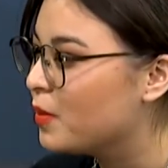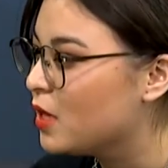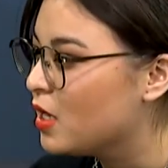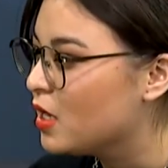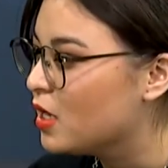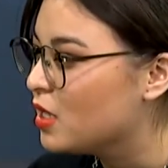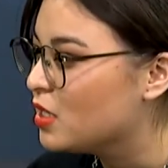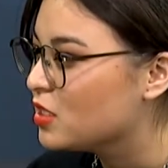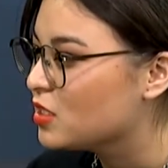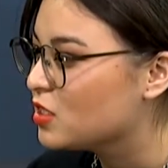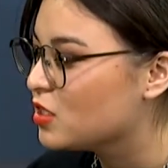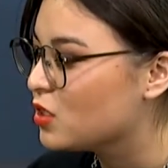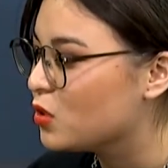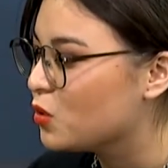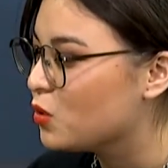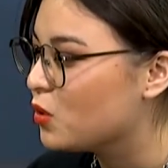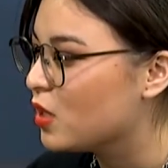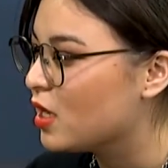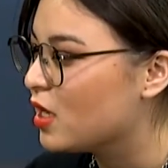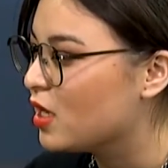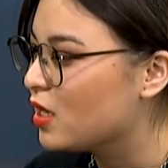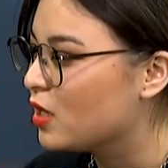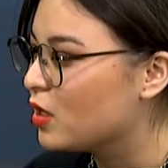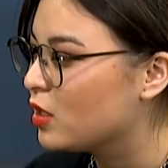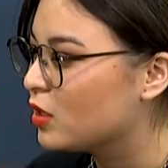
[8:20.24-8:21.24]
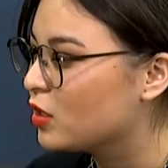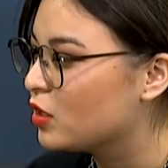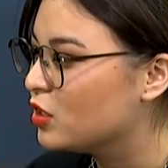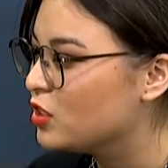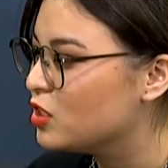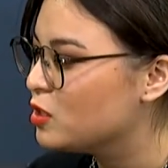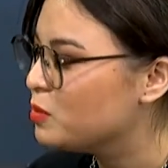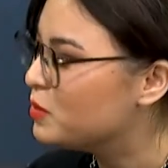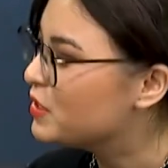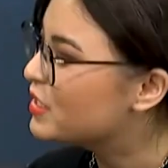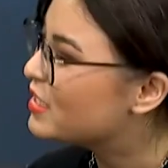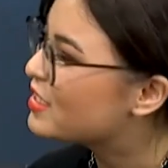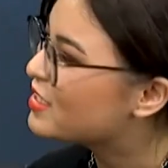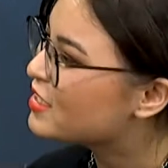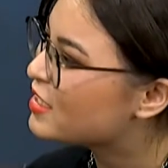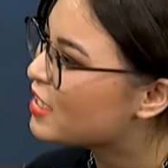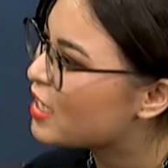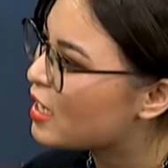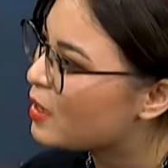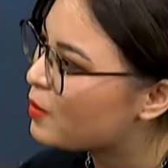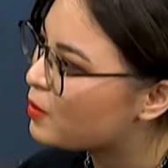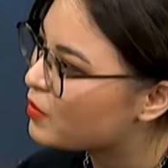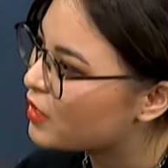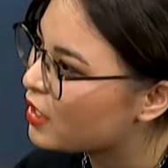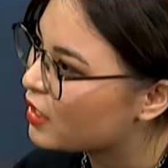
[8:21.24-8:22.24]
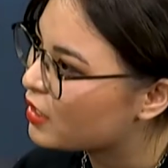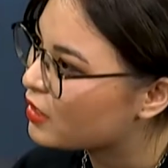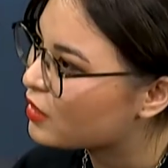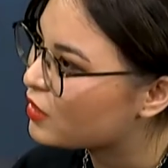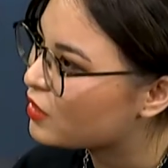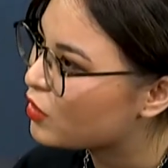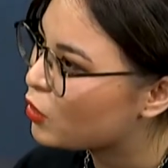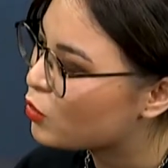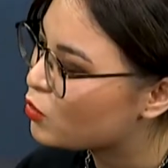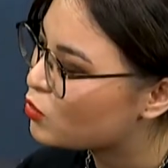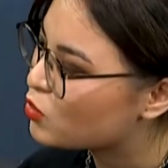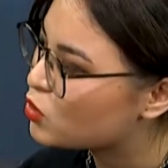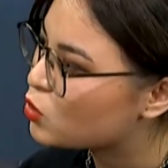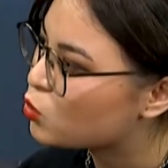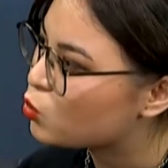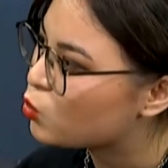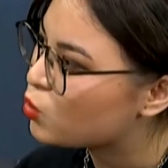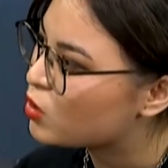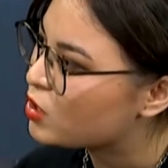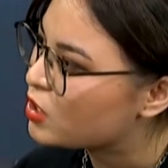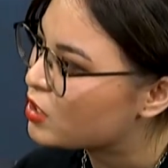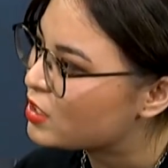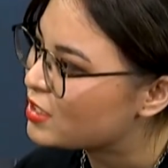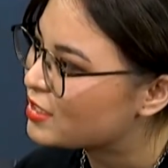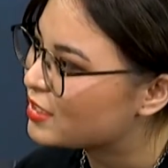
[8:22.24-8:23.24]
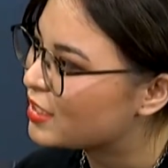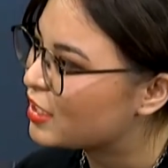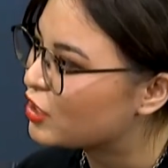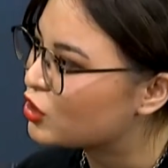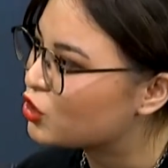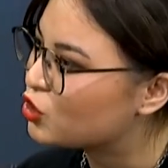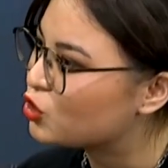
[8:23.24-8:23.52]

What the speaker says: So could you please name then those works that